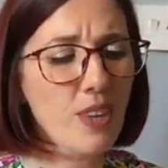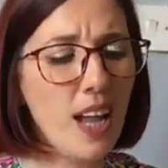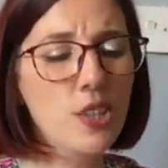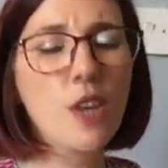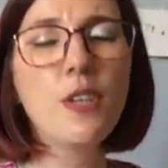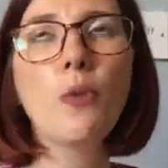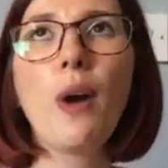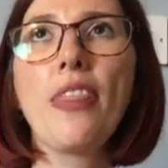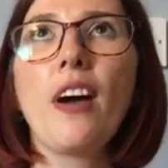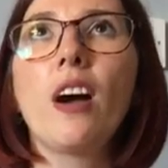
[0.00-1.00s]
I don't know
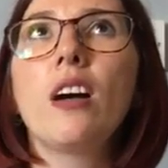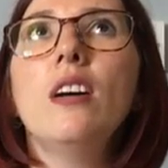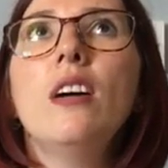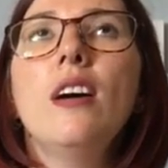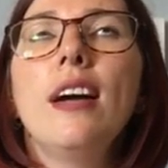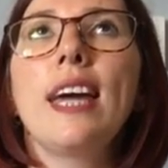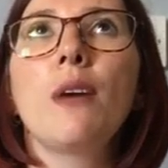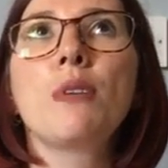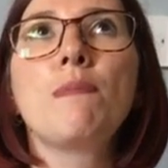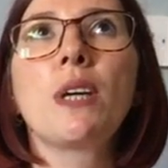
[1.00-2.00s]
whether
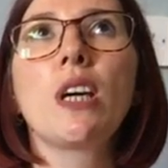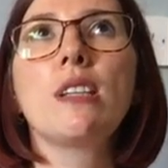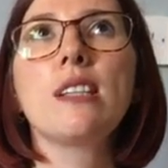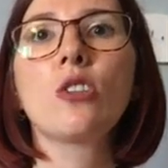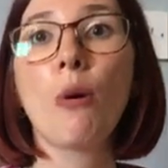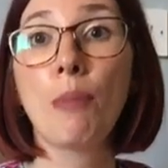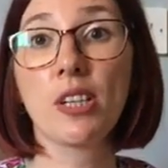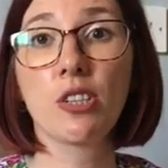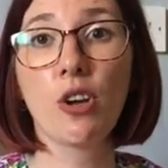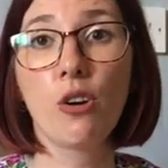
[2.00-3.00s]
it was because it's got
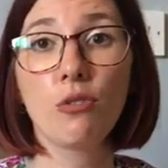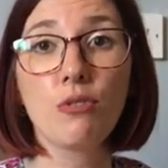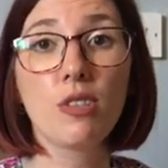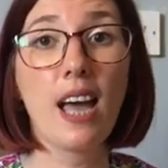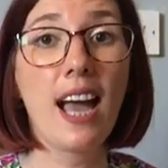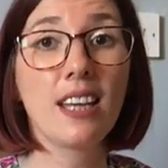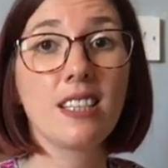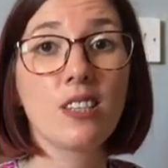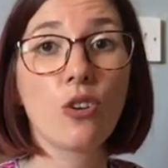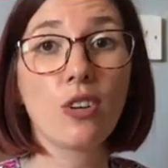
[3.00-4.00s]
buttonholes and
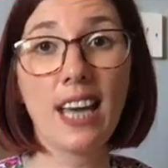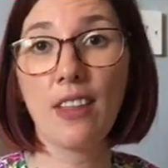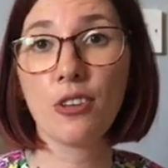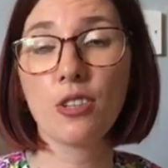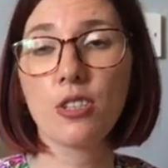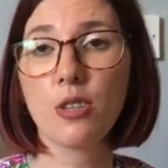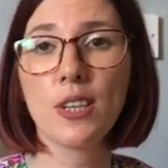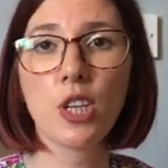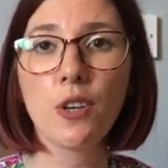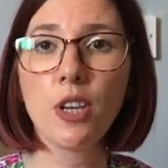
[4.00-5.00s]
it's got gathers, so I
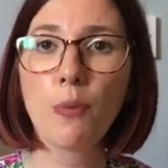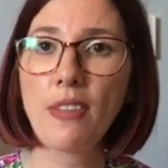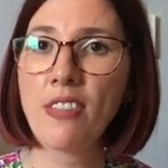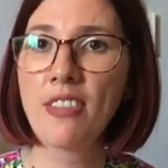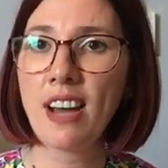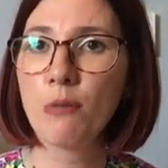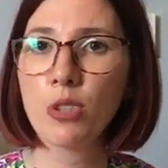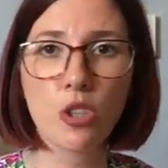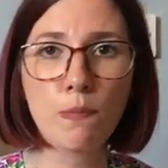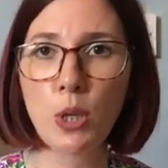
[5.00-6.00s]
don't know whether that was
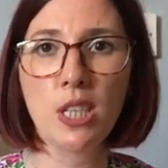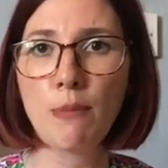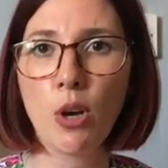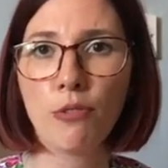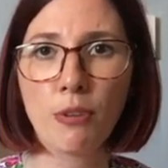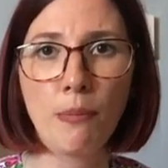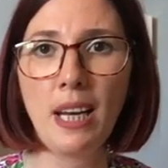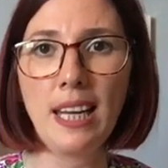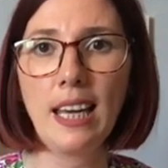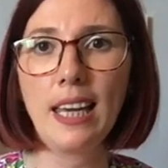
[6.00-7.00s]
just putting me off
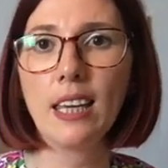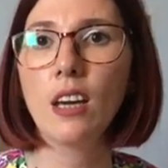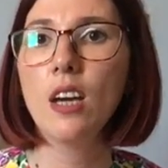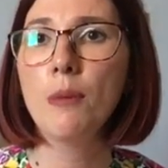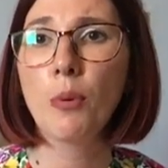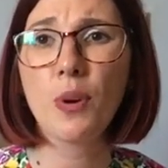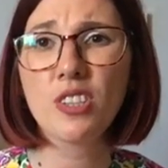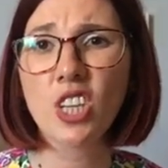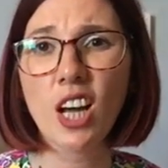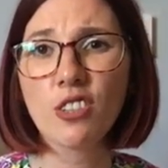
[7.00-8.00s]
completely. But
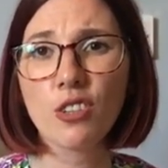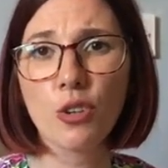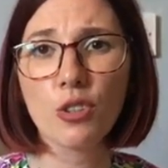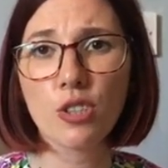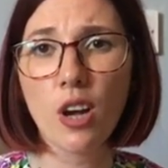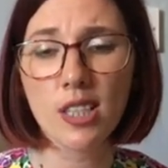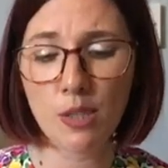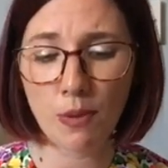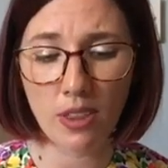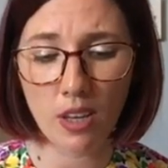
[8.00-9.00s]
once I got
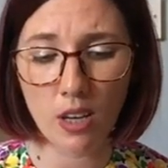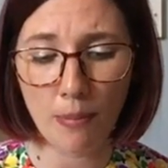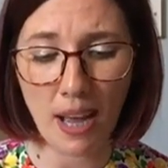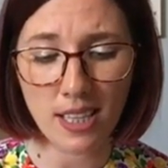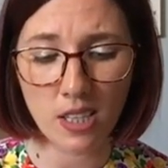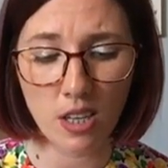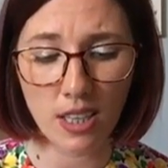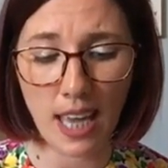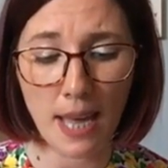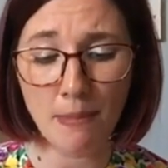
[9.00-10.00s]
started with the pattern,
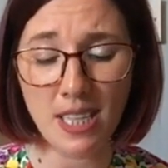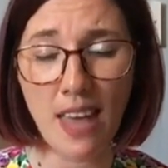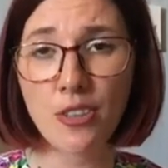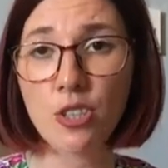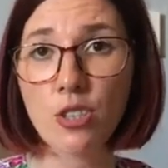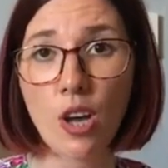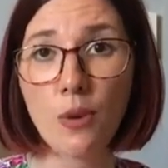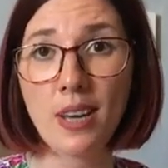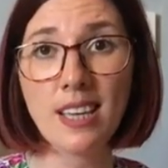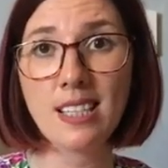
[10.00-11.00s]
it came together so
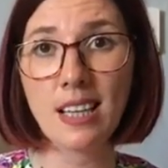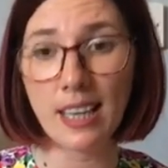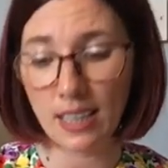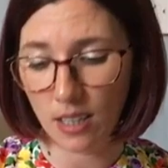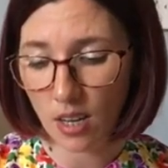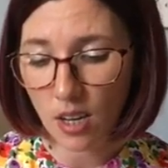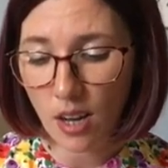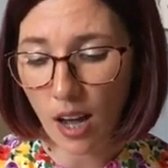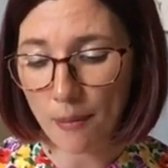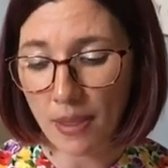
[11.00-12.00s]
easily.
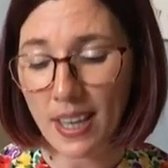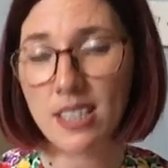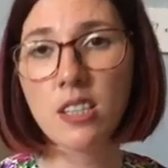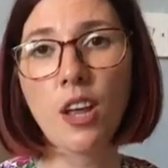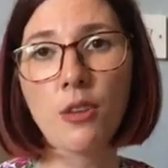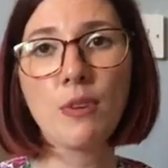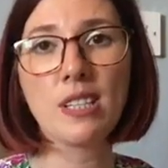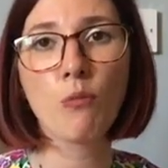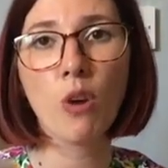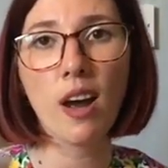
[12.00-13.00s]
And that's another
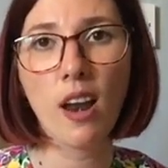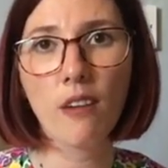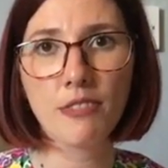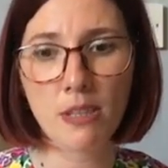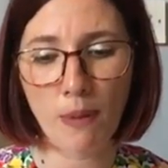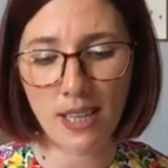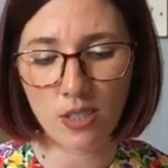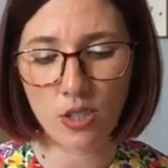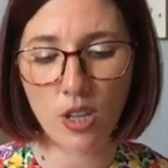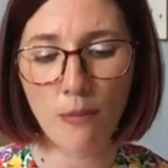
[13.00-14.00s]
reason why I love this
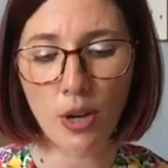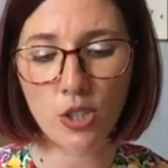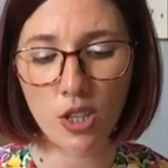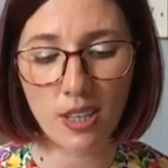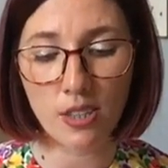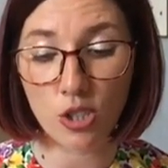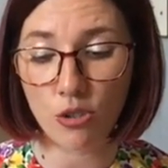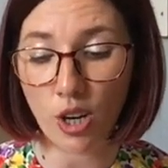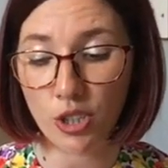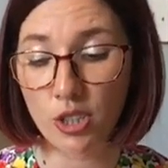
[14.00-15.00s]
pattern so much. The
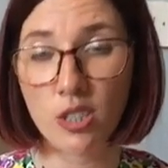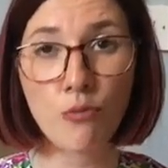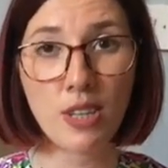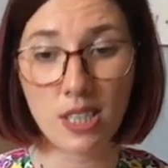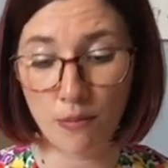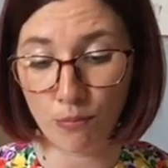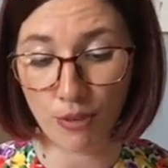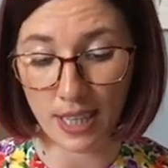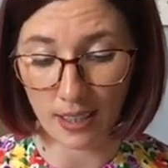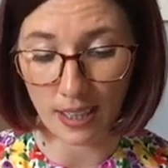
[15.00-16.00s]
instructions are written
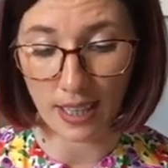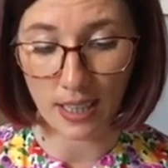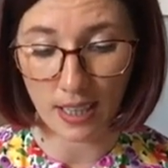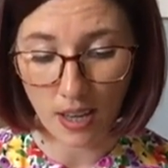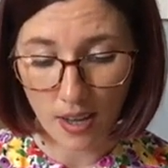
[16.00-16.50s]
brilliantly.